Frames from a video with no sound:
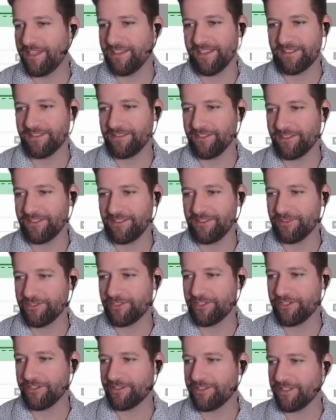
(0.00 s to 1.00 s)
You got to look at little
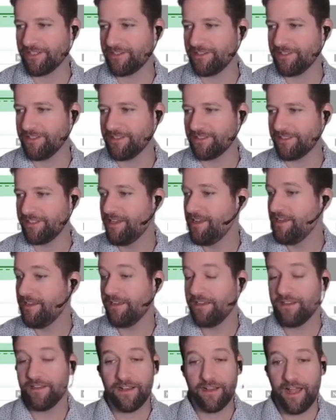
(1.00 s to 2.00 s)
charts like this.
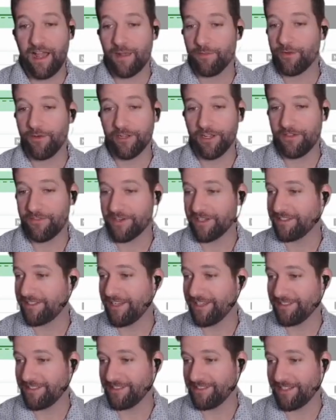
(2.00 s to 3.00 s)
I'm going off on a
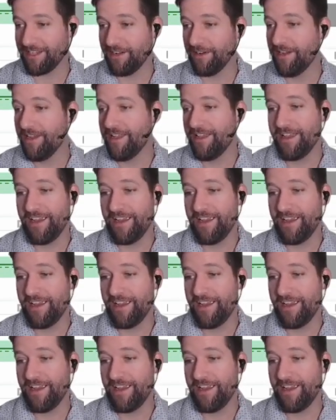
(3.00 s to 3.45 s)
tangent now.